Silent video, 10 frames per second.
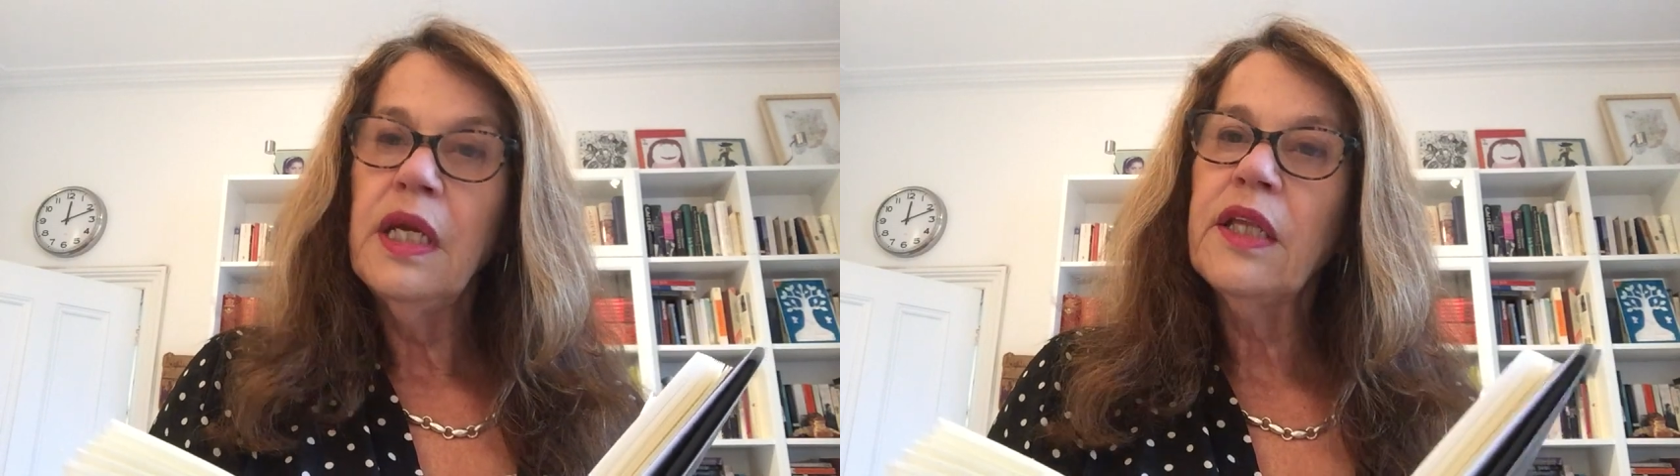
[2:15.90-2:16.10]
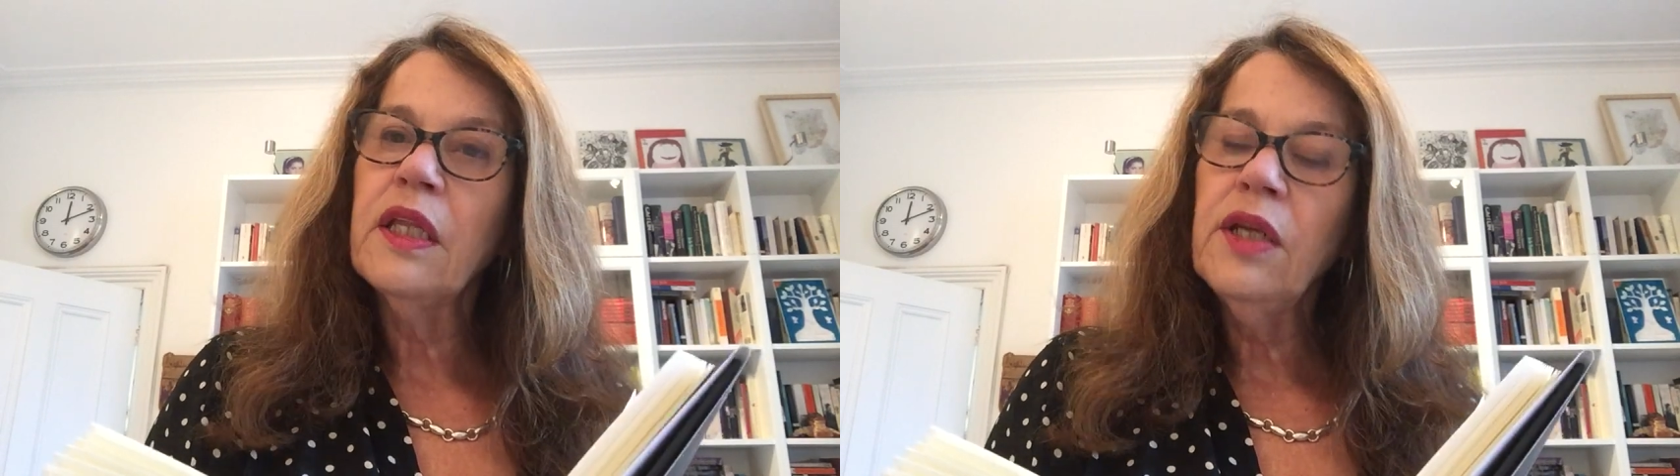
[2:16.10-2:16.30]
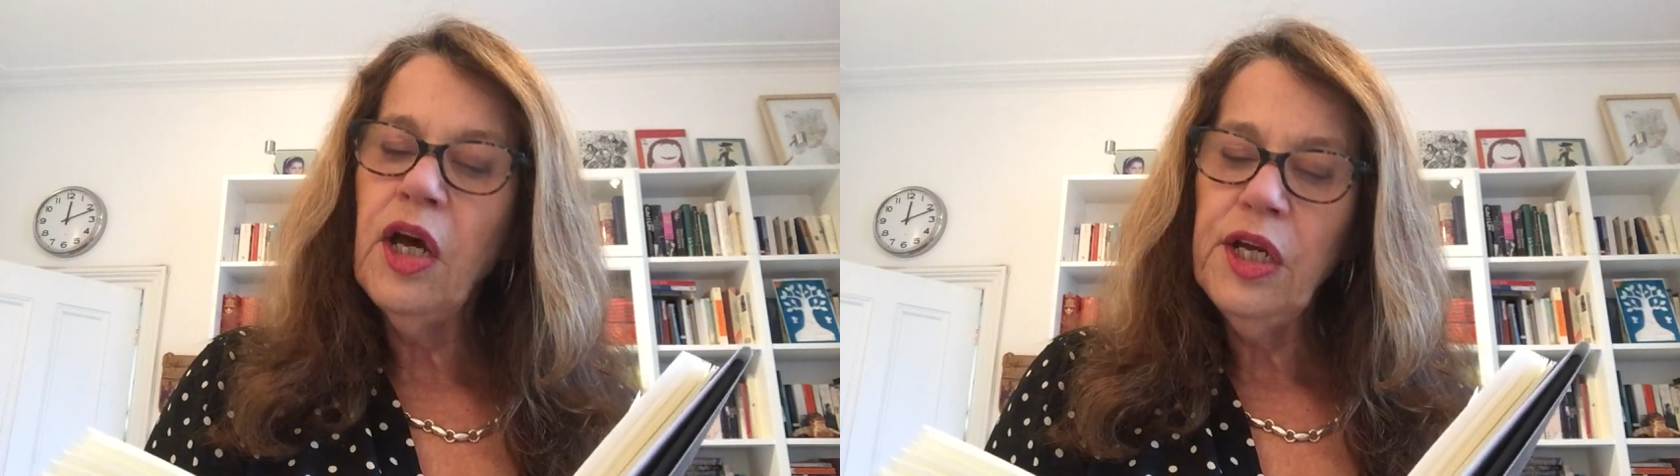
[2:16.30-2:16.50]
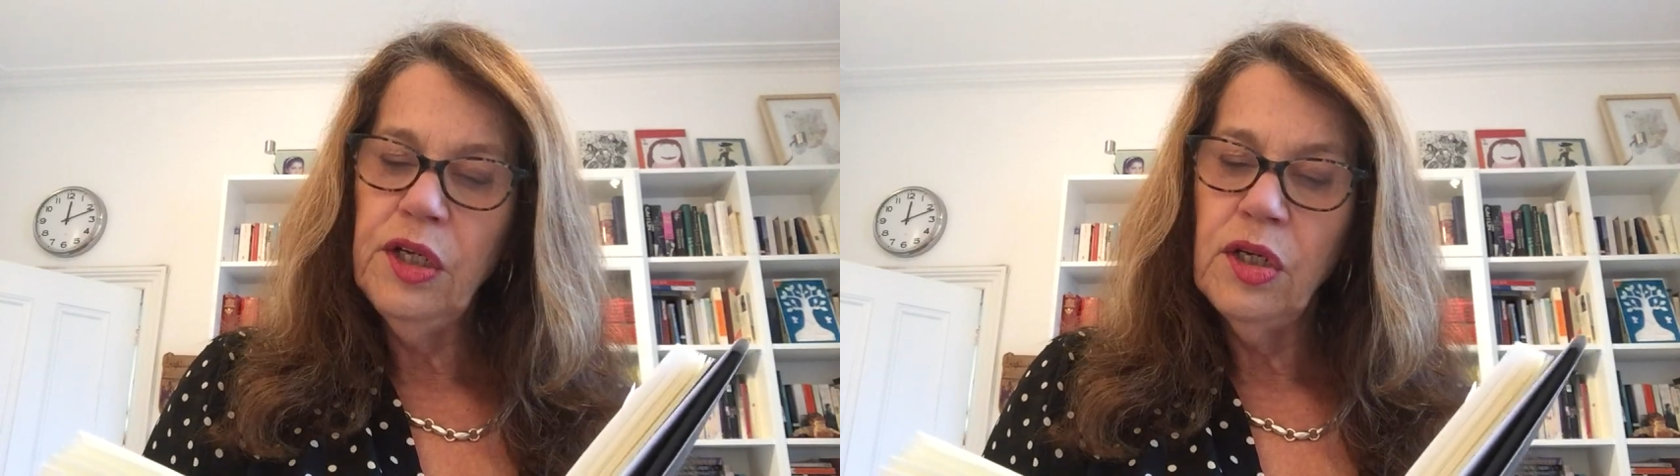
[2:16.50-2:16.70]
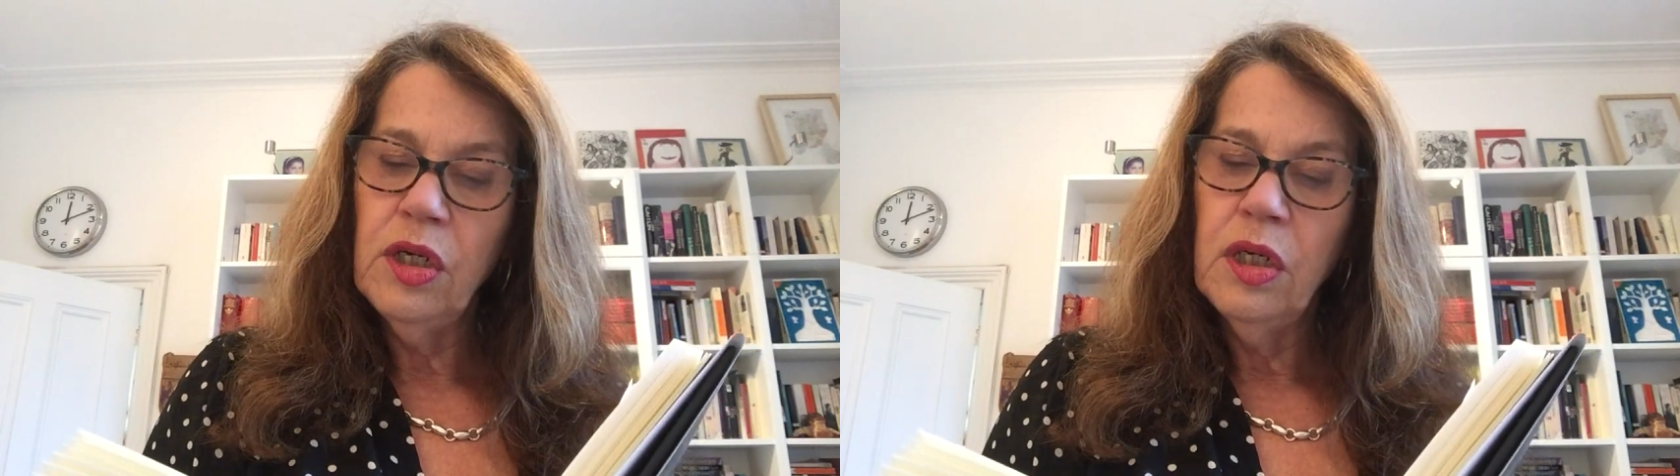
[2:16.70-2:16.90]
Yet the
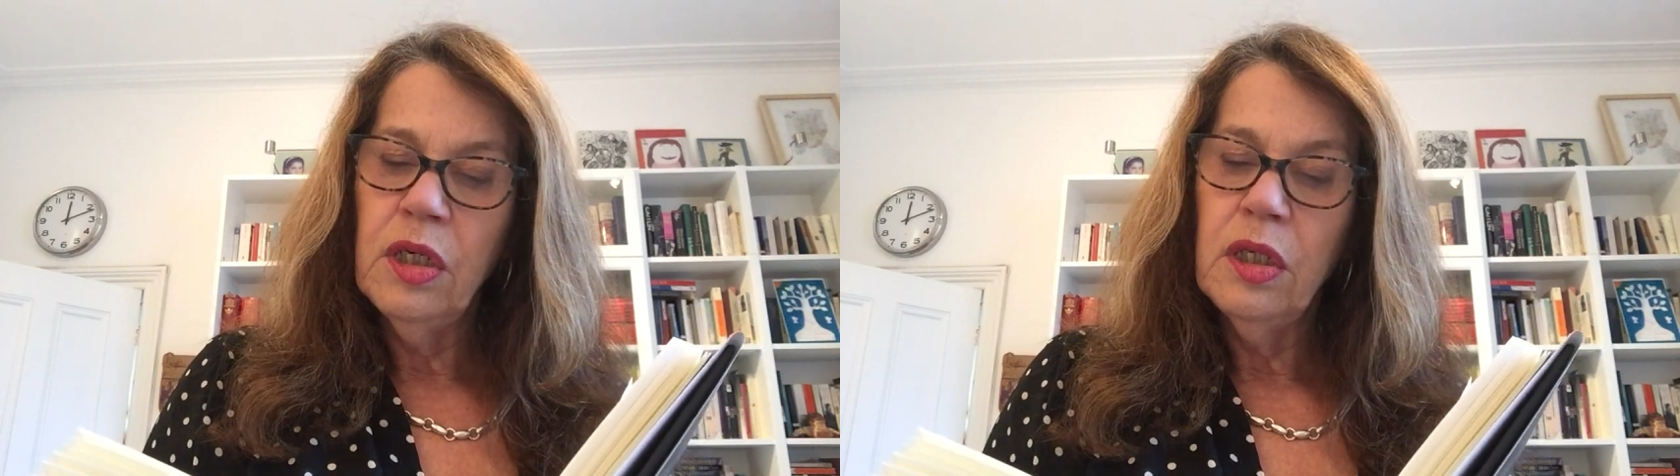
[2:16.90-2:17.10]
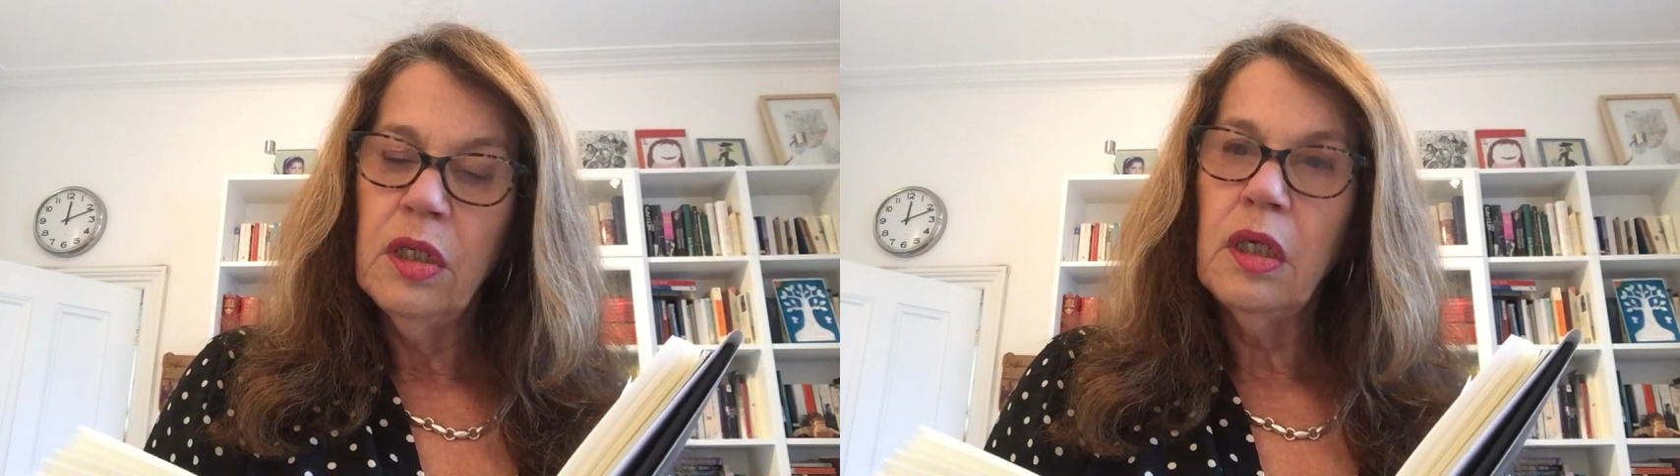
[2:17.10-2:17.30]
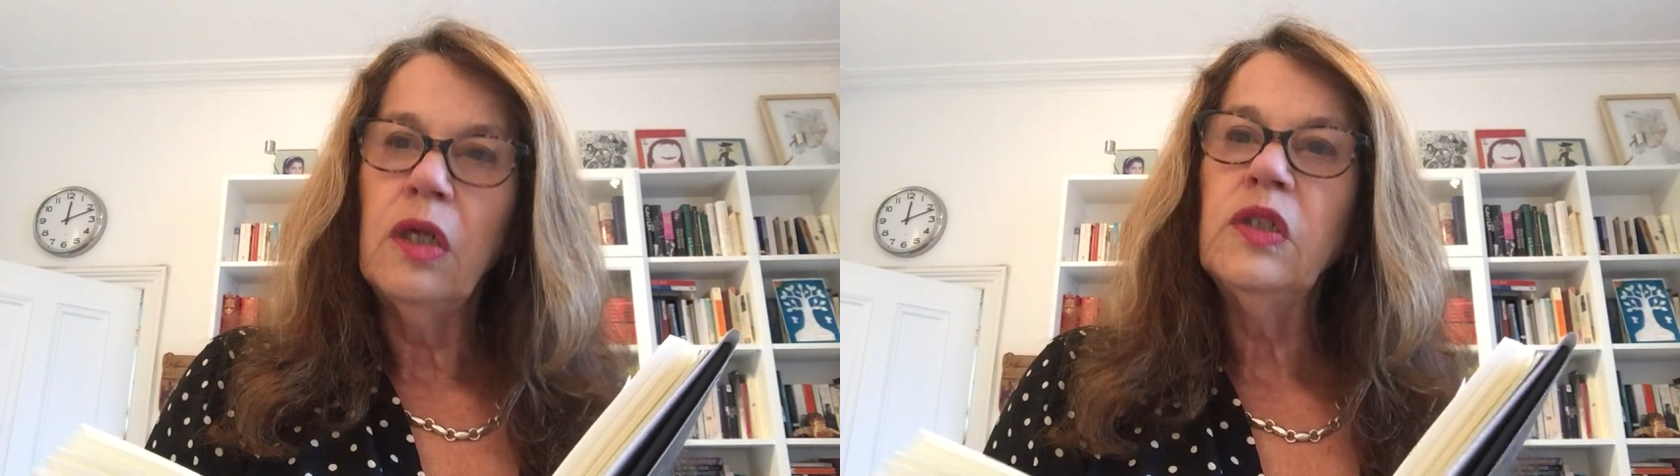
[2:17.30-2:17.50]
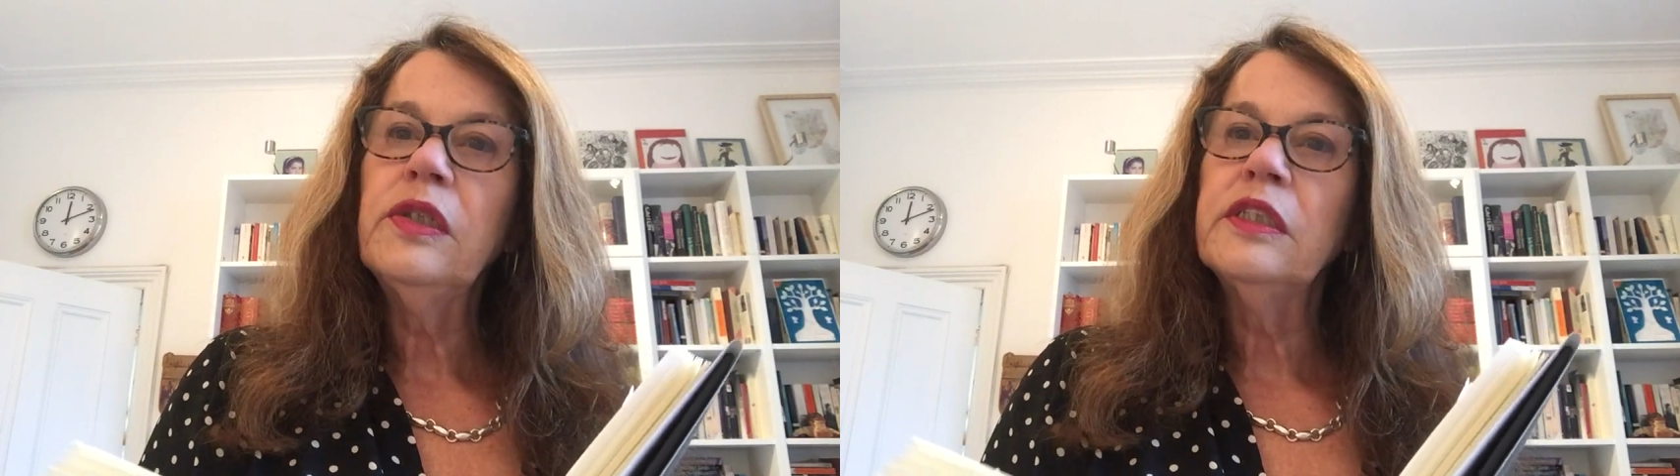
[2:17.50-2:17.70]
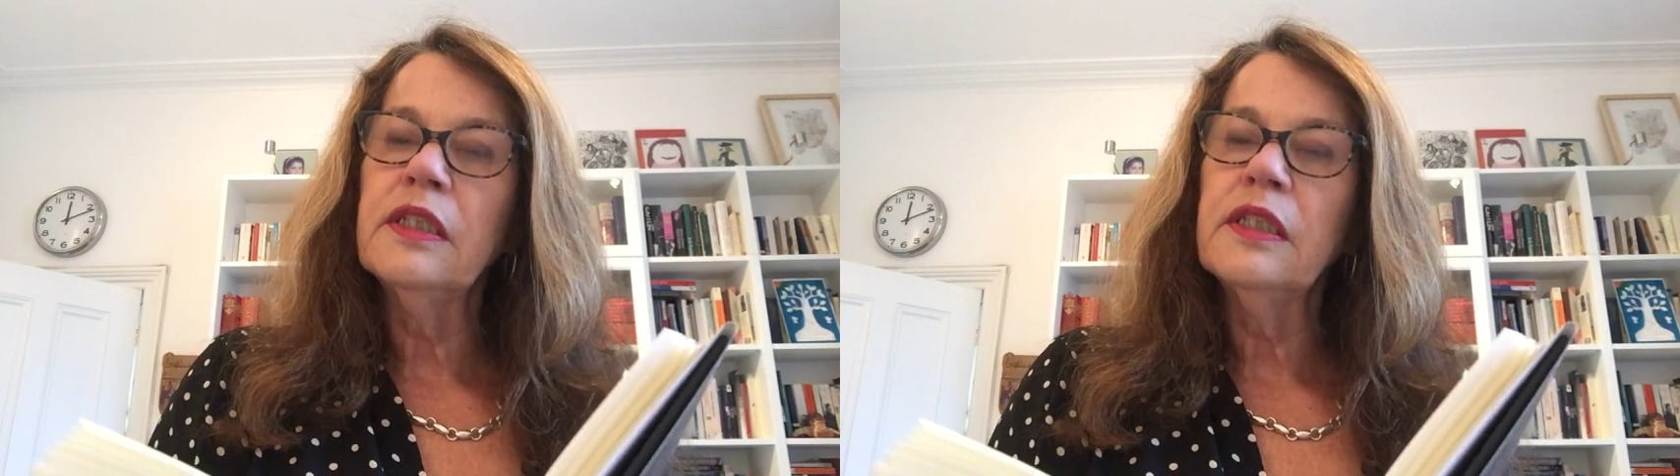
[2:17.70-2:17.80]
night holds